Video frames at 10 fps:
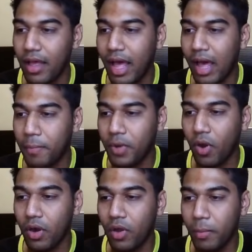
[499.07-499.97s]

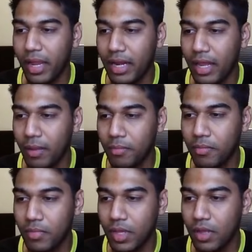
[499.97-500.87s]

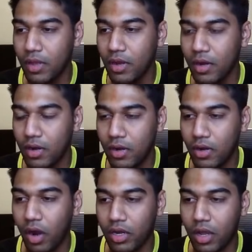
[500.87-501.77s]

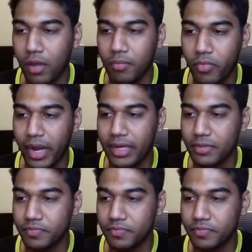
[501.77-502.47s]
app.domainname.com, right?